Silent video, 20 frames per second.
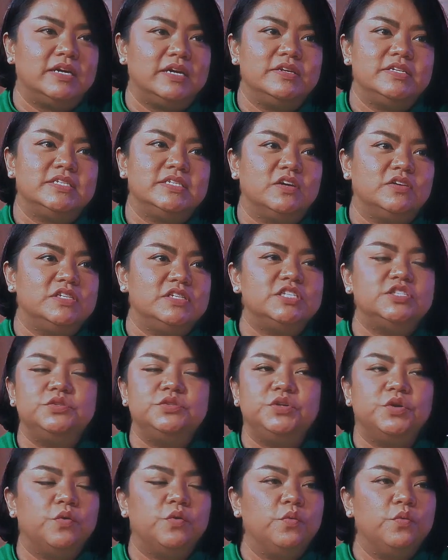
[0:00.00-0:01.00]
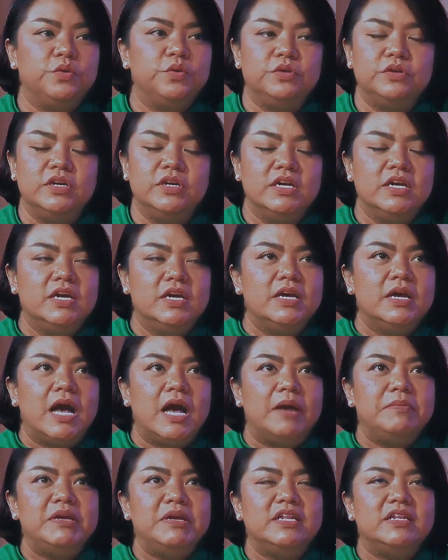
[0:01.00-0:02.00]
Jangan risau. Just do your own.
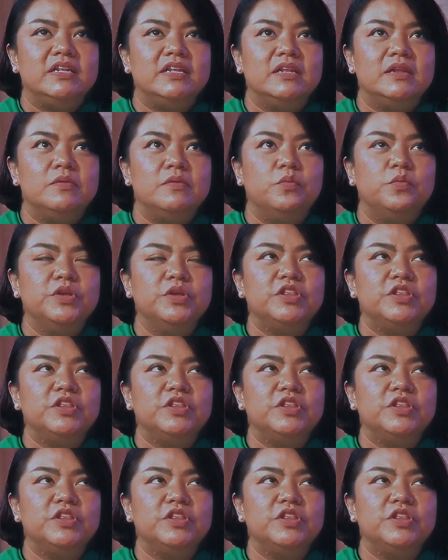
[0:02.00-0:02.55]
I mean,